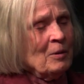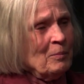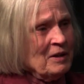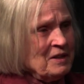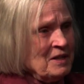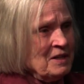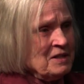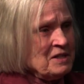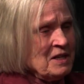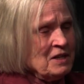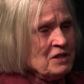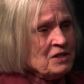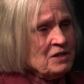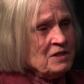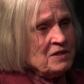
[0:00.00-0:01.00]
but the
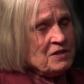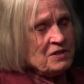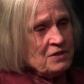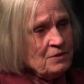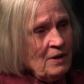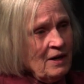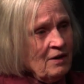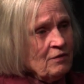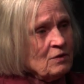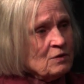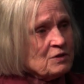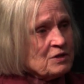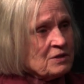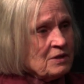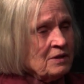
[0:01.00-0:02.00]
intention is to have
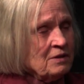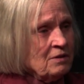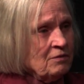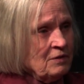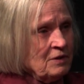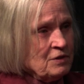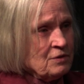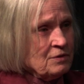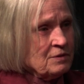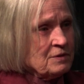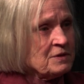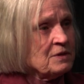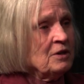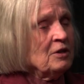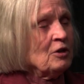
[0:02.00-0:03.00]
those
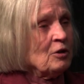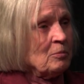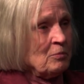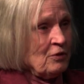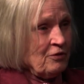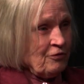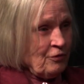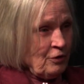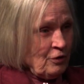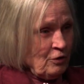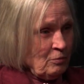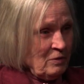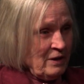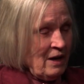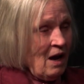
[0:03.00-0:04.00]
individuals
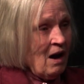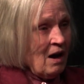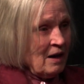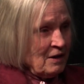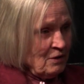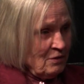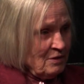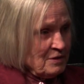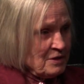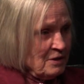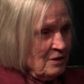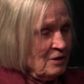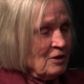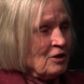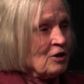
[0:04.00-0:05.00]
preferably hired,
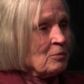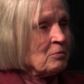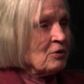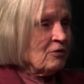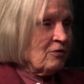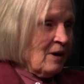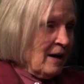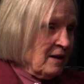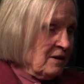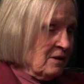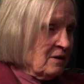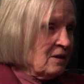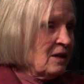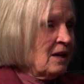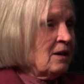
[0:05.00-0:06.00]

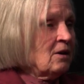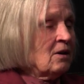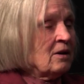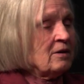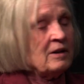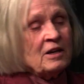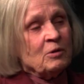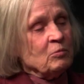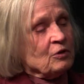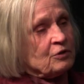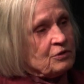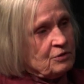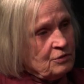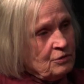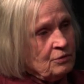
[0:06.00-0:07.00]
provided they are able
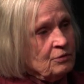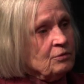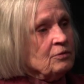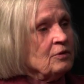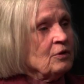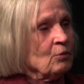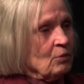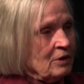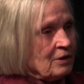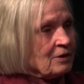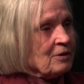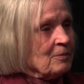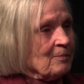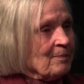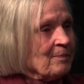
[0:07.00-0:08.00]
to do the work.
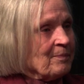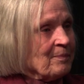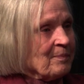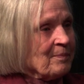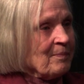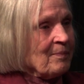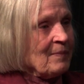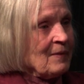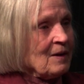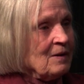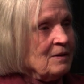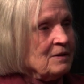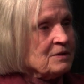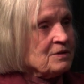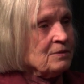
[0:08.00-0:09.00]

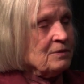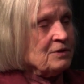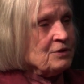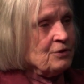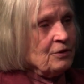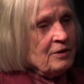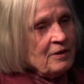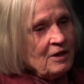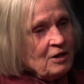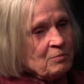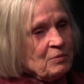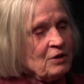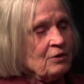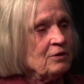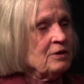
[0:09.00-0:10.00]
So during that
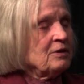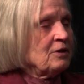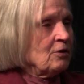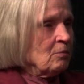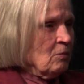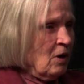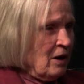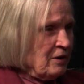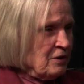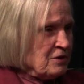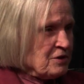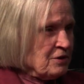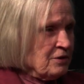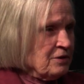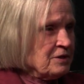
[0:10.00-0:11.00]
period, they're
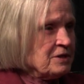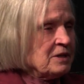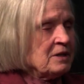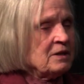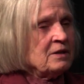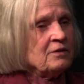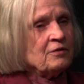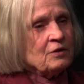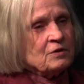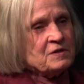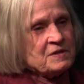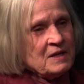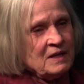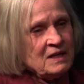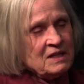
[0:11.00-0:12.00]
monitored. If
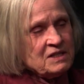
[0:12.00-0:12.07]
there's any